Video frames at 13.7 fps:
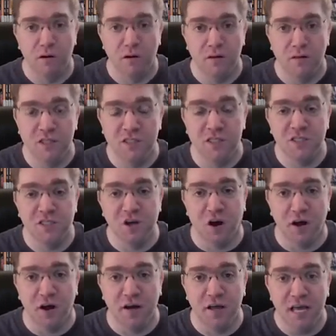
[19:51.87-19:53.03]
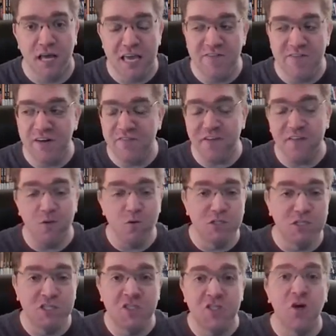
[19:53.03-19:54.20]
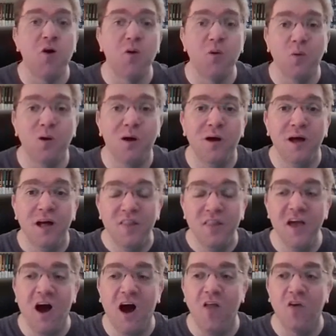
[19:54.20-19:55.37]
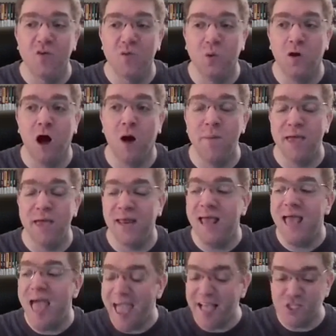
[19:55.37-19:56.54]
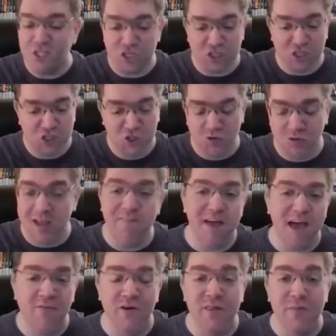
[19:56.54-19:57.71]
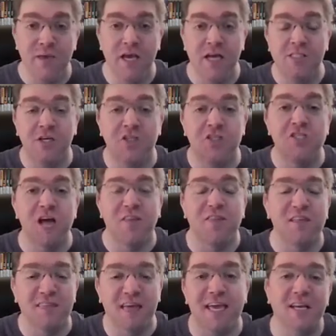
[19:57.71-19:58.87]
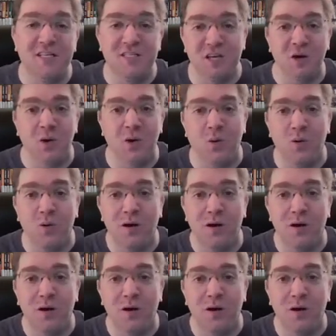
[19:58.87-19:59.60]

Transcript: This is done. Even if he loses 2, the others will come in and just strafe everything because there's nothing they could do.